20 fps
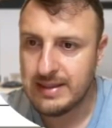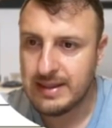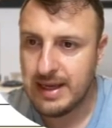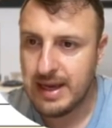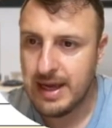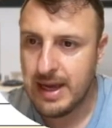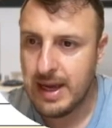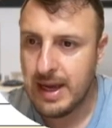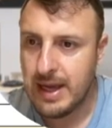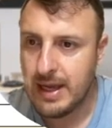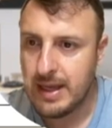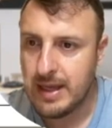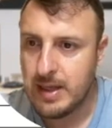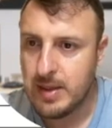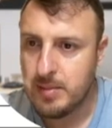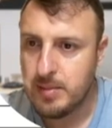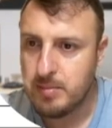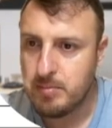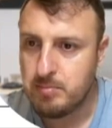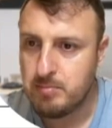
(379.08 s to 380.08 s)

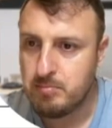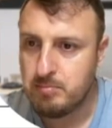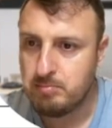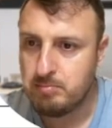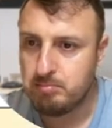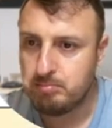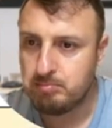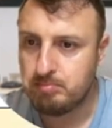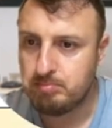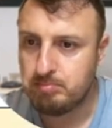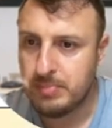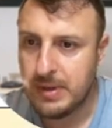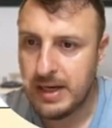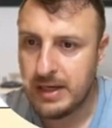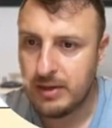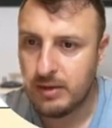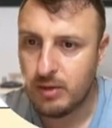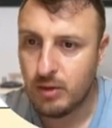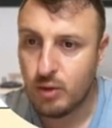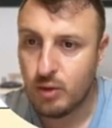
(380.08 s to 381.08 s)
say I
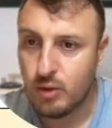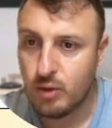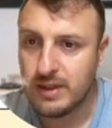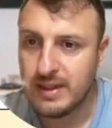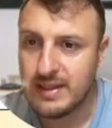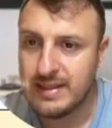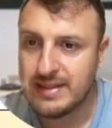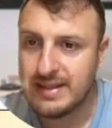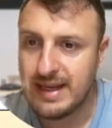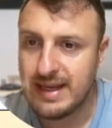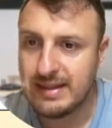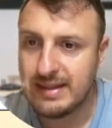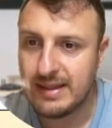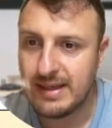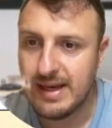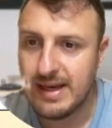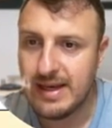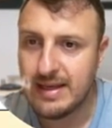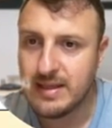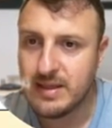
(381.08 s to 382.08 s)
don't know. Golden State
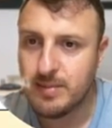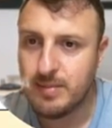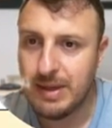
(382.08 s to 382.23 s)
against